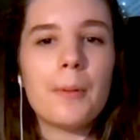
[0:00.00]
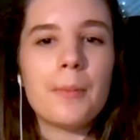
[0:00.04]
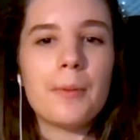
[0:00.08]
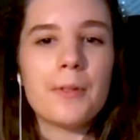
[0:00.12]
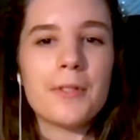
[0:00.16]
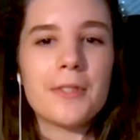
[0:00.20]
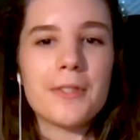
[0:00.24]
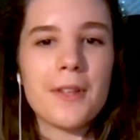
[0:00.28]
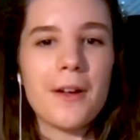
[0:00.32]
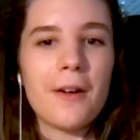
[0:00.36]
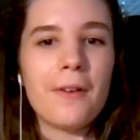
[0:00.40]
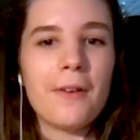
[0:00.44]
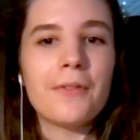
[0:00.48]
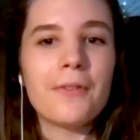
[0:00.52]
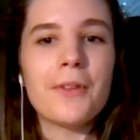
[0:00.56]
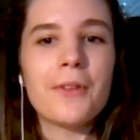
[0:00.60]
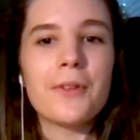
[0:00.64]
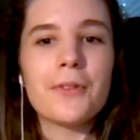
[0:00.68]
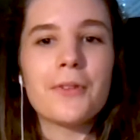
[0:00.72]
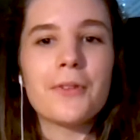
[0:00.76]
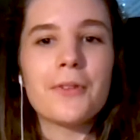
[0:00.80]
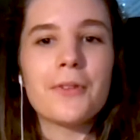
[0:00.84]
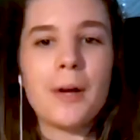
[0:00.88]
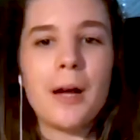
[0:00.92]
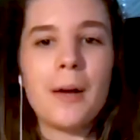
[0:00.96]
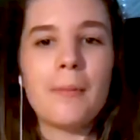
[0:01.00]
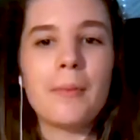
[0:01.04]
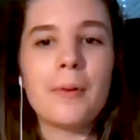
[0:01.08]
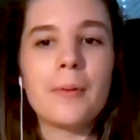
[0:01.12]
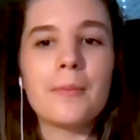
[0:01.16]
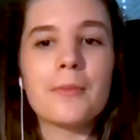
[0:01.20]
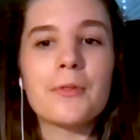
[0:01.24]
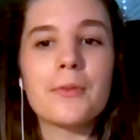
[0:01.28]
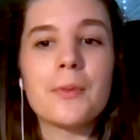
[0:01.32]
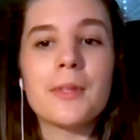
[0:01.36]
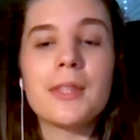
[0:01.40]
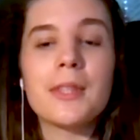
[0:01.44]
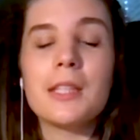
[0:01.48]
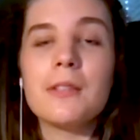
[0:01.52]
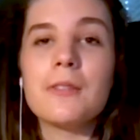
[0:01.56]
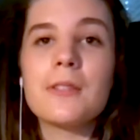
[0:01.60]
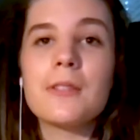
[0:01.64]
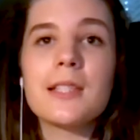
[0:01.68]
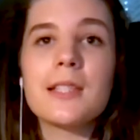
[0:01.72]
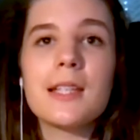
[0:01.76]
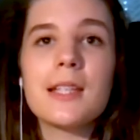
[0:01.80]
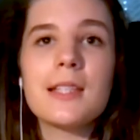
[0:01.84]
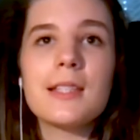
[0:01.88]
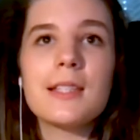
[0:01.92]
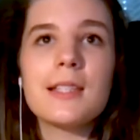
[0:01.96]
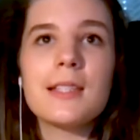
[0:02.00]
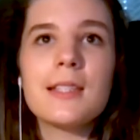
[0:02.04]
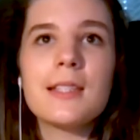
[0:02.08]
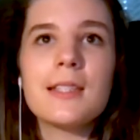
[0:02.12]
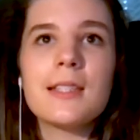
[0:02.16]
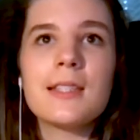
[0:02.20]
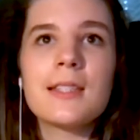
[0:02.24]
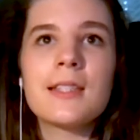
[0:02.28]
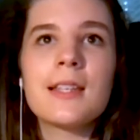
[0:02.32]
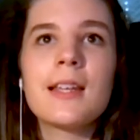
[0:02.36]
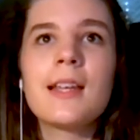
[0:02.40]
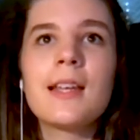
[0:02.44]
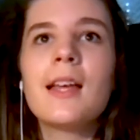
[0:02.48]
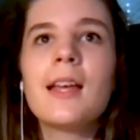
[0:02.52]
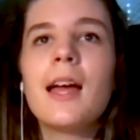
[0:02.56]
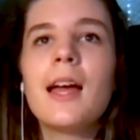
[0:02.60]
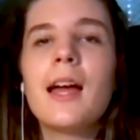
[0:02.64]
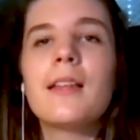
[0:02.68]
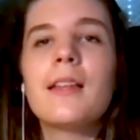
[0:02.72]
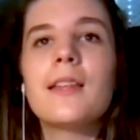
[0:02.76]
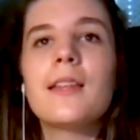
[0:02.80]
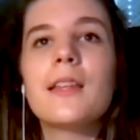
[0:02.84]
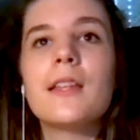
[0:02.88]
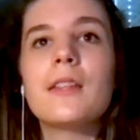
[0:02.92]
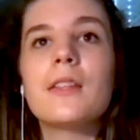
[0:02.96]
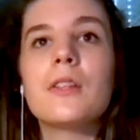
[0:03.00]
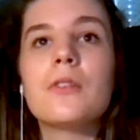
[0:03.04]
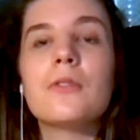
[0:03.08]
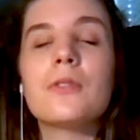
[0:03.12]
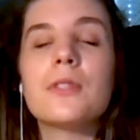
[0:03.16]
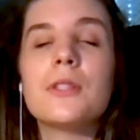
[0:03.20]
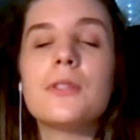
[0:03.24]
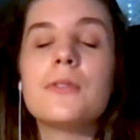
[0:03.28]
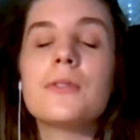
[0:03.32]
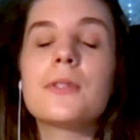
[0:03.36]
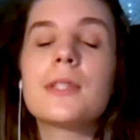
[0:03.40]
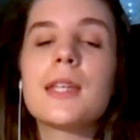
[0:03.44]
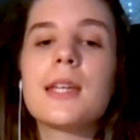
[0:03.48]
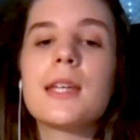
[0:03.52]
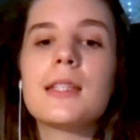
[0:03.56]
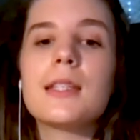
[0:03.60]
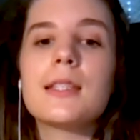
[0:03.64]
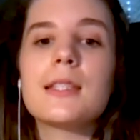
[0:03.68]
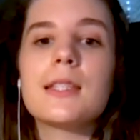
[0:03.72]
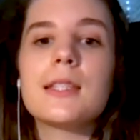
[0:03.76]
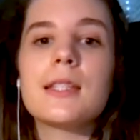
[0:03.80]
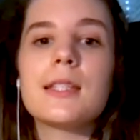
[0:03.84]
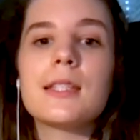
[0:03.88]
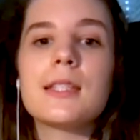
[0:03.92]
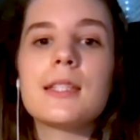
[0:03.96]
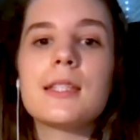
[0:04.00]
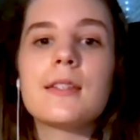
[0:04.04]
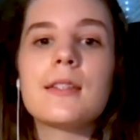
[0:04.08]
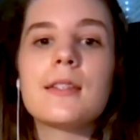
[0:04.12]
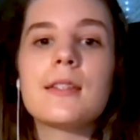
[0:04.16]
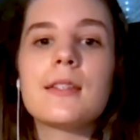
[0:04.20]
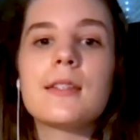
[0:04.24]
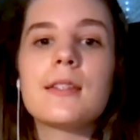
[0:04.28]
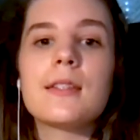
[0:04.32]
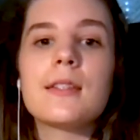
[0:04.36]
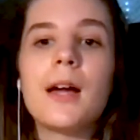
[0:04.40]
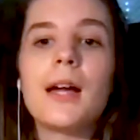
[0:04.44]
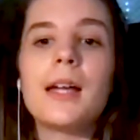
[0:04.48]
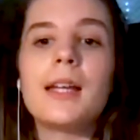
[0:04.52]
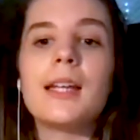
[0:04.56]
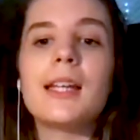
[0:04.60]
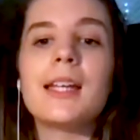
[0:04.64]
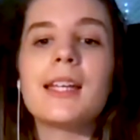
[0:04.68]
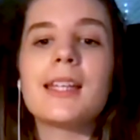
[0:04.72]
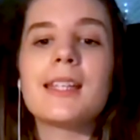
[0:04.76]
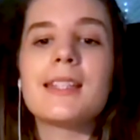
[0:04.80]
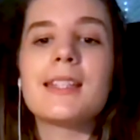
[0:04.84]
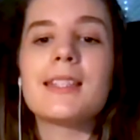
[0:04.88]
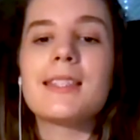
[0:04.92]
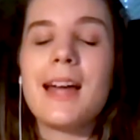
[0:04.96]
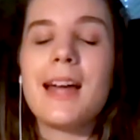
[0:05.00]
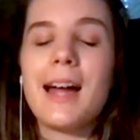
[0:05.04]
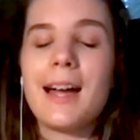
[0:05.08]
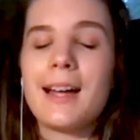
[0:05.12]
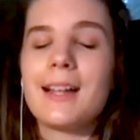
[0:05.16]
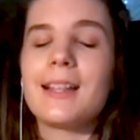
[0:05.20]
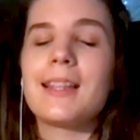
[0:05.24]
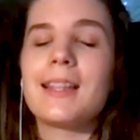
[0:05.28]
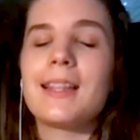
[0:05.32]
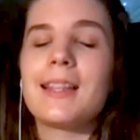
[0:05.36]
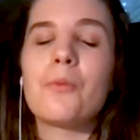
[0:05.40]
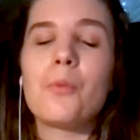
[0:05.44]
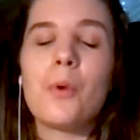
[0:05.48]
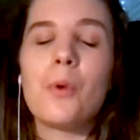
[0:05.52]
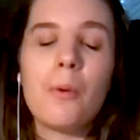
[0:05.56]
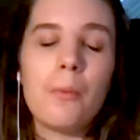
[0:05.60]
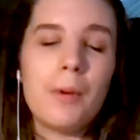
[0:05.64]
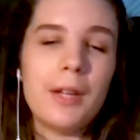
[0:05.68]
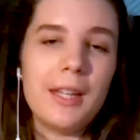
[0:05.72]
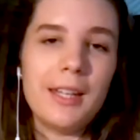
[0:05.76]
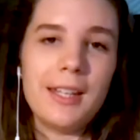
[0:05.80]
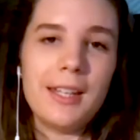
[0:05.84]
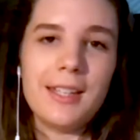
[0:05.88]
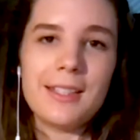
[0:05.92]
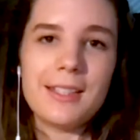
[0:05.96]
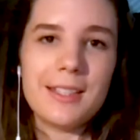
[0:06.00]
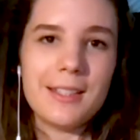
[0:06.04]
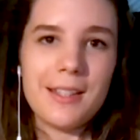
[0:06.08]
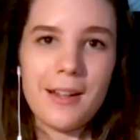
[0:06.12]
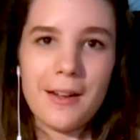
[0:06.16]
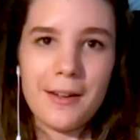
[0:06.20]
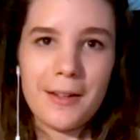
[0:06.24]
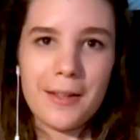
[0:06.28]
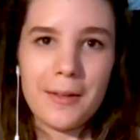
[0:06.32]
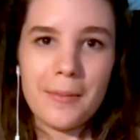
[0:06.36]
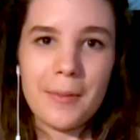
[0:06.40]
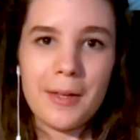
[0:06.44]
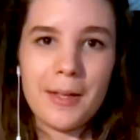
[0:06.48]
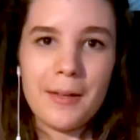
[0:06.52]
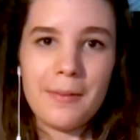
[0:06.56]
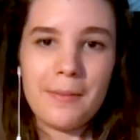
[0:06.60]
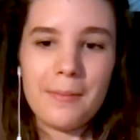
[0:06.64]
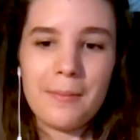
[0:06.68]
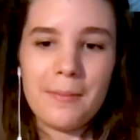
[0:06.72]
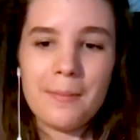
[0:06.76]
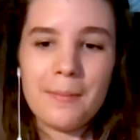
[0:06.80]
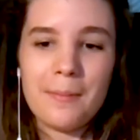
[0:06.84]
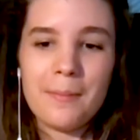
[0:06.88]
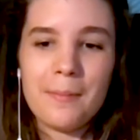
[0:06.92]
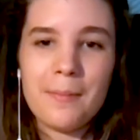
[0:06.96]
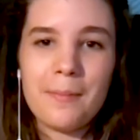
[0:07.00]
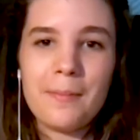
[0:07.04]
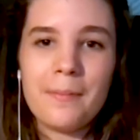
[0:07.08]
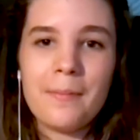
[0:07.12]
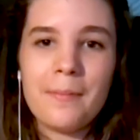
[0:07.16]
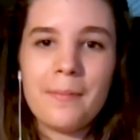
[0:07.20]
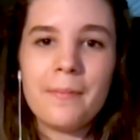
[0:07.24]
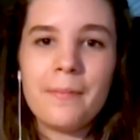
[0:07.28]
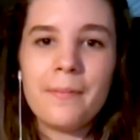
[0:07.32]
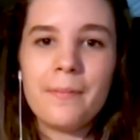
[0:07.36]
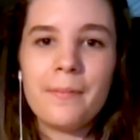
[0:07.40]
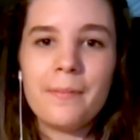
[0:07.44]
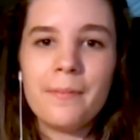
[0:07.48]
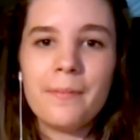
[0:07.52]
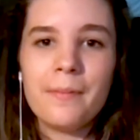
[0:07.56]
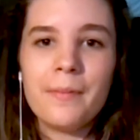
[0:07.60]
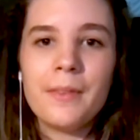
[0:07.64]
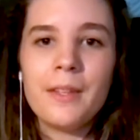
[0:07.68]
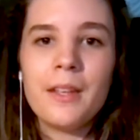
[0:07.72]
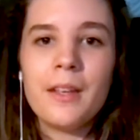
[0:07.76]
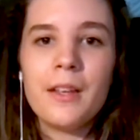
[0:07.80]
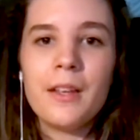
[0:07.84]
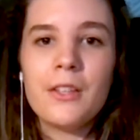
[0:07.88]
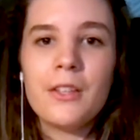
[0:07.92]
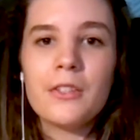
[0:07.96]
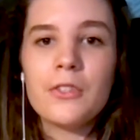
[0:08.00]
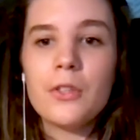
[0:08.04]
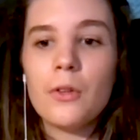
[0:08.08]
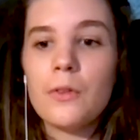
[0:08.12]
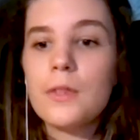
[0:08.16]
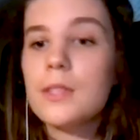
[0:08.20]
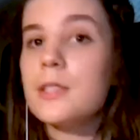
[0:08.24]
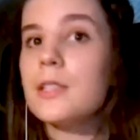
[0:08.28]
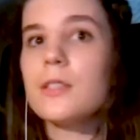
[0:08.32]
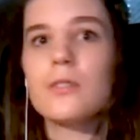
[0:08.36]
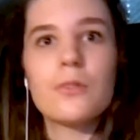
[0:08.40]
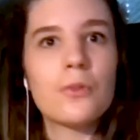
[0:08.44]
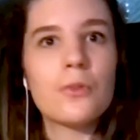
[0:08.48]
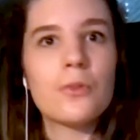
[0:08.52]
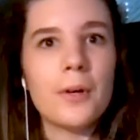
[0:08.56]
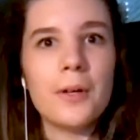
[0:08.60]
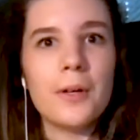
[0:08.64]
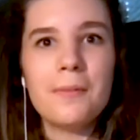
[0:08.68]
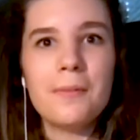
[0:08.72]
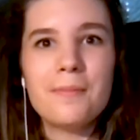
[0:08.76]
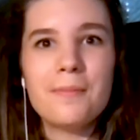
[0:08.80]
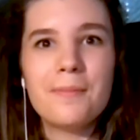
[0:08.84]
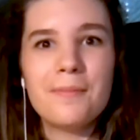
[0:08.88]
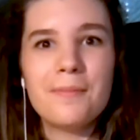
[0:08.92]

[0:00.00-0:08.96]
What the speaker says: solve those problems with use cases, and then those use cases define exactly what we need to document. So this is cool,